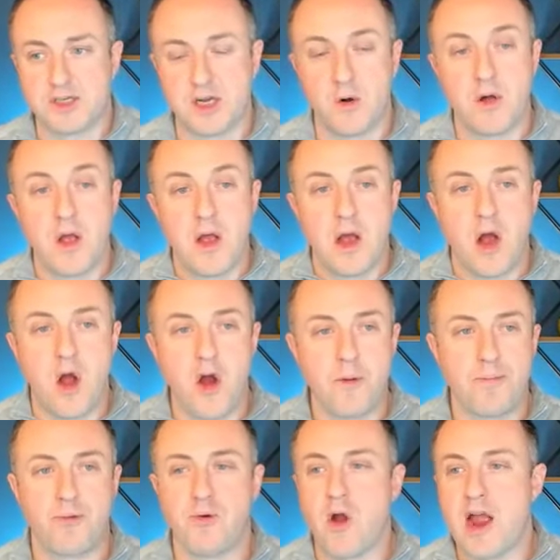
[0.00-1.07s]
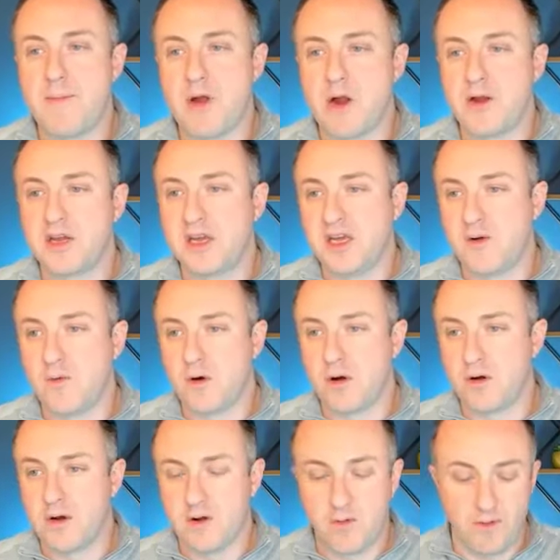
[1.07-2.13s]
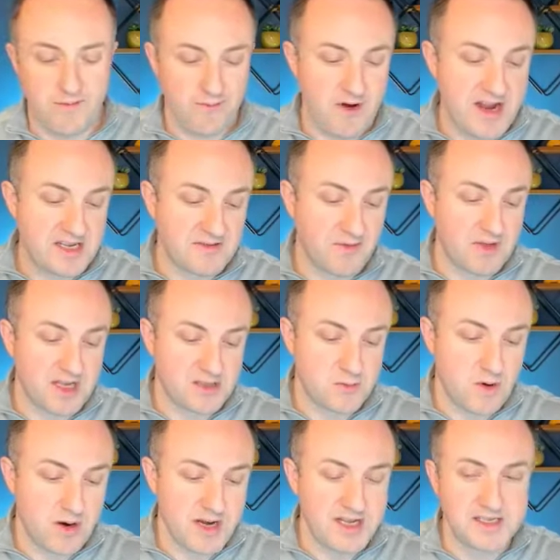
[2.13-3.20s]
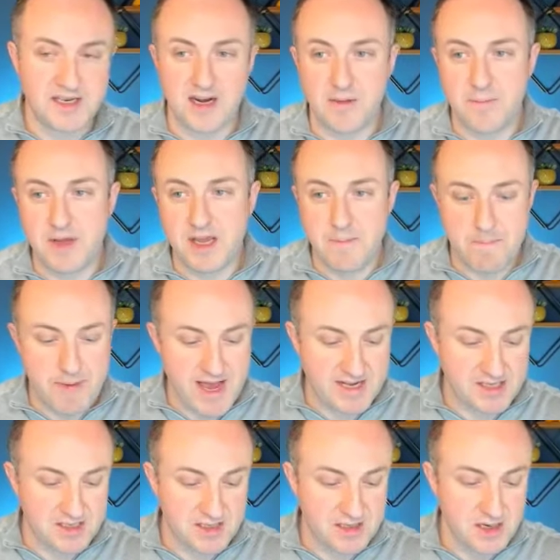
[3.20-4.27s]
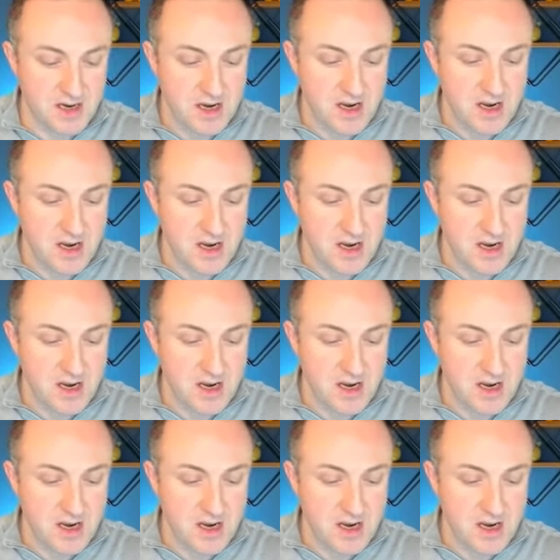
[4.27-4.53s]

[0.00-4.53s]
So our primary keyword or phrase for this one is going to be best